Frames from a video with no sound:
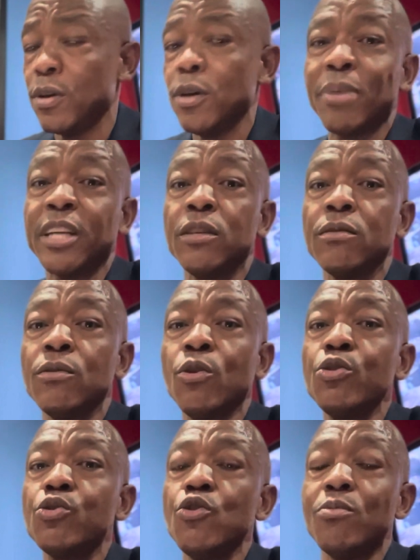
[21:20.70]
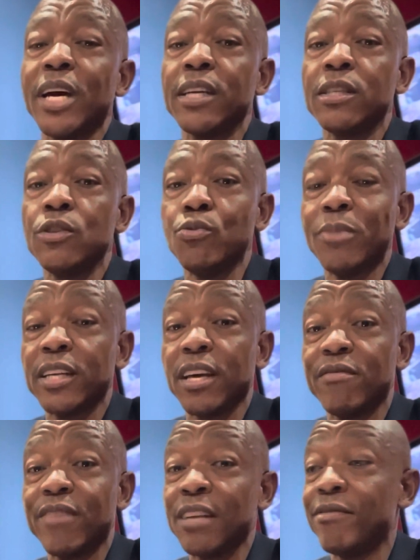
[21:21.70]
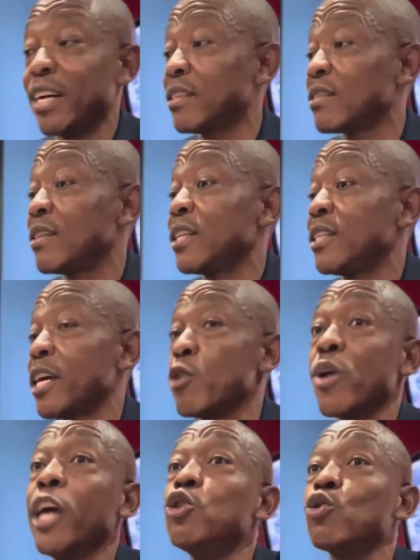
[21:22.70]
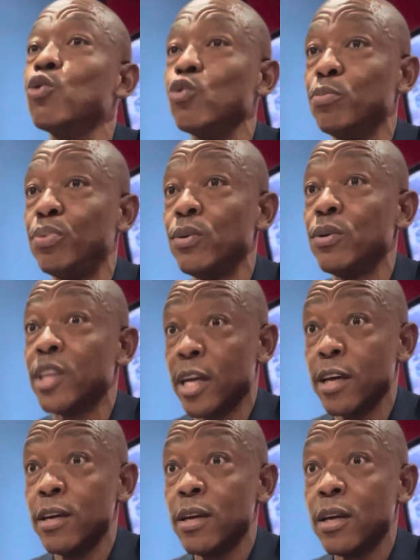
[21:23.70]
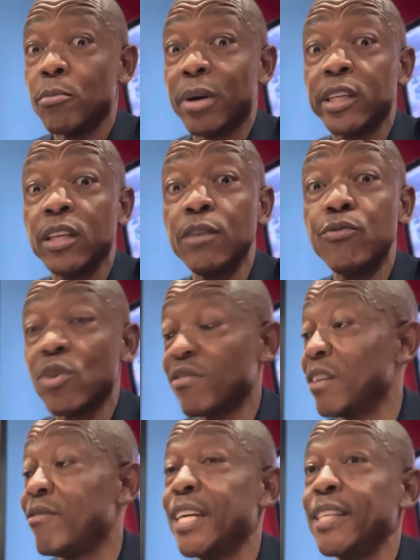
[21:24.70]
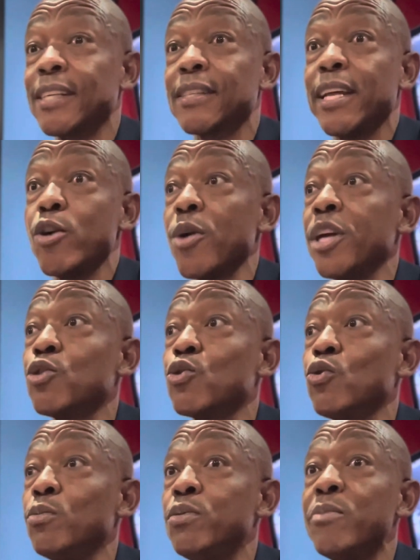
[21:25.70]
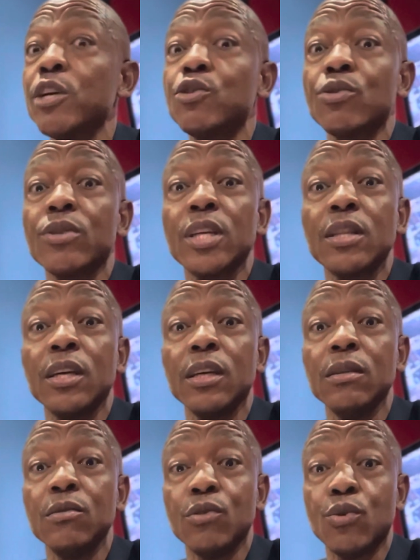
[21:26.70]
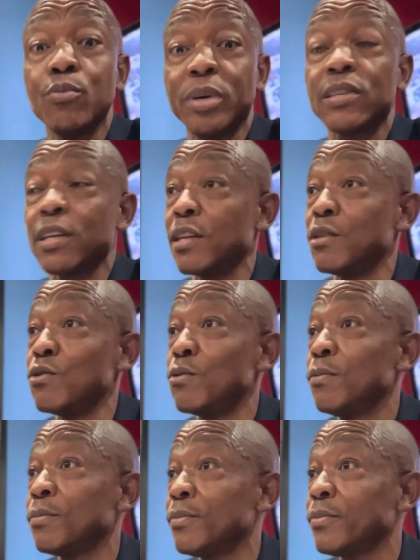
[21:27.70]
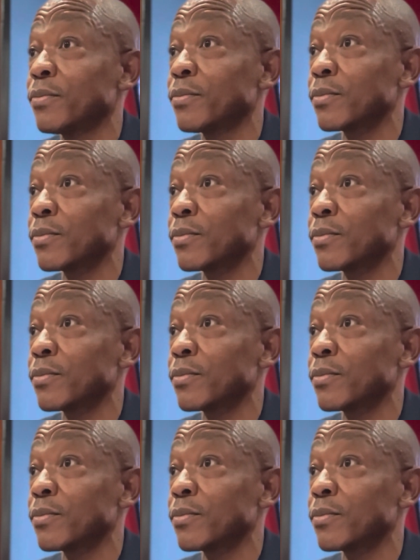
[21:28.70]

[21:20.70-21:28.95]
But also you might have advisors that are your age group. But if you have advisors that are your age group, make sure that they know better than you.